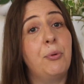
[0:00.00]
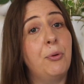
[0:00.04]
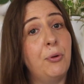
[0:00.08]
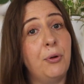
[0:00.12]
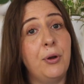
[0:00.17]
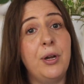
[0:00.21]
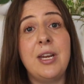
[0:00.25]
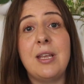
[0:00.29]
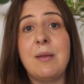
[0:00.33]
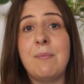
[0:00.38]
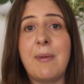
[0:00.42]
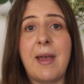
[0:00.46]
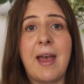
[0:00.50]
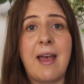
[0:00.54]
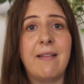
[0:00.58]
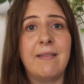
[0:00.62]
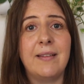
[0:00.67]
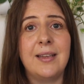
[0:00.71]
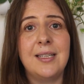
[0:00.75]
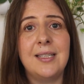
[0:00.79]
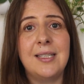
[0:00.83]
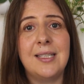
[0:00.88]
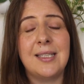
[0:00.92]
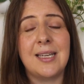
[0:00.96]
pretty
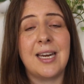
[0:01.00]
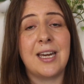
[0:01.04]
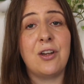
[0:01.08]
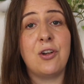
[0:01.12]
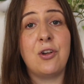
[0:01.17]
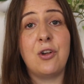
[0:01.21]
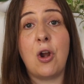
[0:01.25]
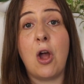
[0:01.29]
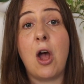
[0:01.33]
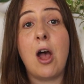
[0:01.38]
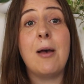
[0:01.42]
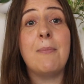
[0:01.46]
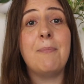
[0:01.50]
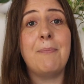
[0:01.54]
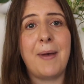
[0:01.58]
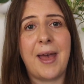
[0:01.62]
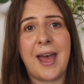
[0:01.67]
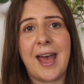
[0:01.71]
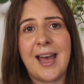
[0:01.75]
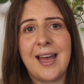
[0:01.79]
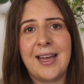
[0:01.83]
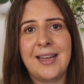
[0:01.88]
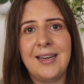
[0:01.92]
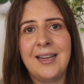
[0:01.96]
balanced and not
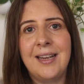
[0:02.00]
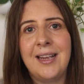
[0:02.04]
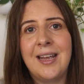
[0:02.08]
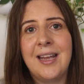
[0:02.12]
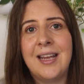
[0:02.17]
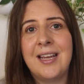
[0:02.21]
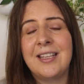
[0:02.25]
bad,